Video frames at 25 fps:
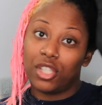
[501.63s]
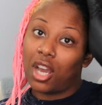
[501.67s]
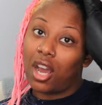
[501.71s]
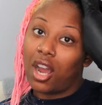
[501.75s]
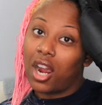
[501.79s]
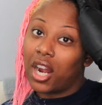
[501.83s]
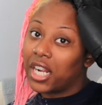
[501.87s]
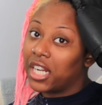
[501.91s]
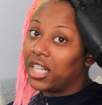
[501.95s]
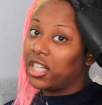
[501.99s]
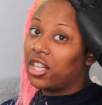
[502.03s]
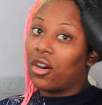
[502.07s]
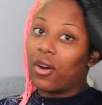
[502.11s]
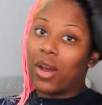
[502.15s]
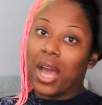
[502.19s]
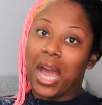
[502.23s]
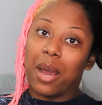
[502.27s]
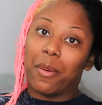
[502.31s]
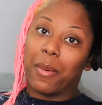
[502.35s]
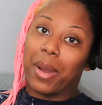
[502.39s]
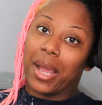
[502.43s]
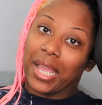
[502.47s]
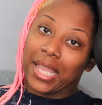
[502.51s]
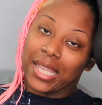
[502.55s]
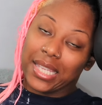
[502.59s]
y'all already know
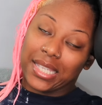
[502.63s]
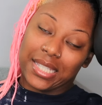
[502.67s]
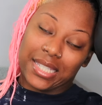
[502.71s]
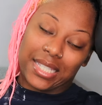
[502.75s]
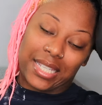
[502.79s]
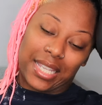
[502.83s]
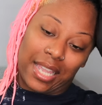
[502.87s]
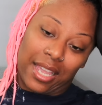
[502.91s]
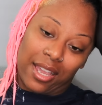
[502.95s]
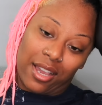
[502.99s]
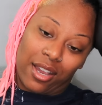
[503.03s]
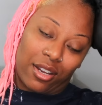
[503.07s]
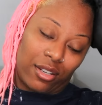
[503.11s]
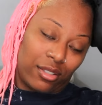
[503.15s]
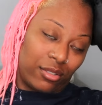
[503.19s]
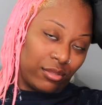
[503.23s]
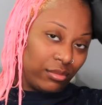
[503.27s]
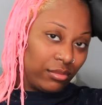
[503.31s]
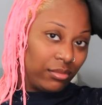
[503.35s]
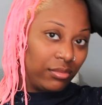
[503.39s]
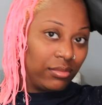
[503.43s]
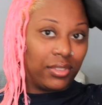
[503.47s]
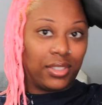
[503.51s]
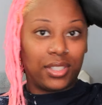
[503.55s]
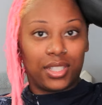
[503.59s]
how I get
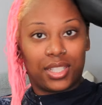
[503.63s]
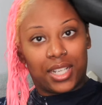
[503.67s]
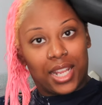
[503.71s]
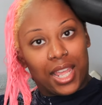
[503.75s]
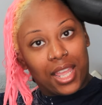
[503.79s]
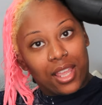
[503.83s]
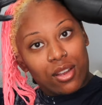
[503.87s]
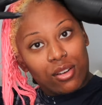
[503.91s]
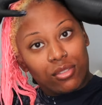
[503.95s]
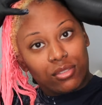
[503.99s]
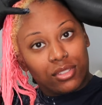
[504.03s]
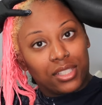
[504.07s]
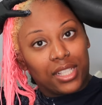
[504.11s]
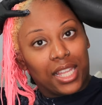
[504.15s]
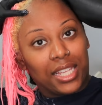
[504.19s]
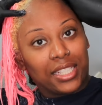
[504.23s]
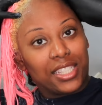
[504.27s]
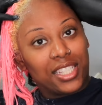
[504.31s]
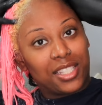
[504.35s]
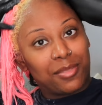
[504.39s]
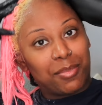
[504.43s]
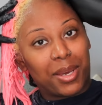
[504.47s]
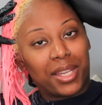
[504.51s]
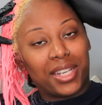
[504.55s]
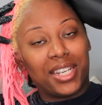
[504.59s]
down. It ain't gonna look like
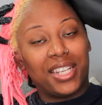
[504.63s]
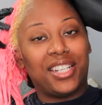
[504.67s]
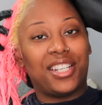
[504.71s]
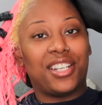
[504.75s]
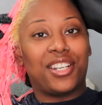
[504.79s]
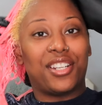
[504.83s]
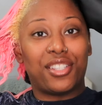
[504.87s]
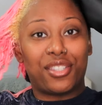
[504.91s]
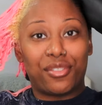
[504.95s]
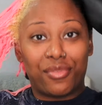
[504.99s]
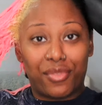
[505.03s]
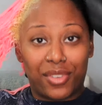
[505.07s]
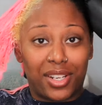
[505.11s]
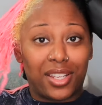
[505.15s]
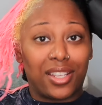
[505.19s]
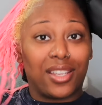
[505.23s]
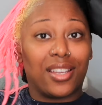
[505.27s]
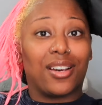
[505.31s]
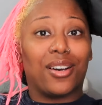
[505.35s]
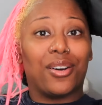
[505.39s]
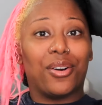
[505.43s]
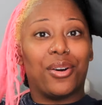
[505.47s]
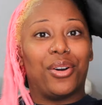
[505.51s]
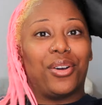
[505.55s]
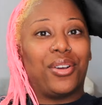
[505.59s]
this by the end of this
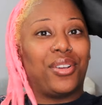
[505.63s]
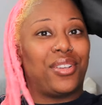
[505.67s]
video.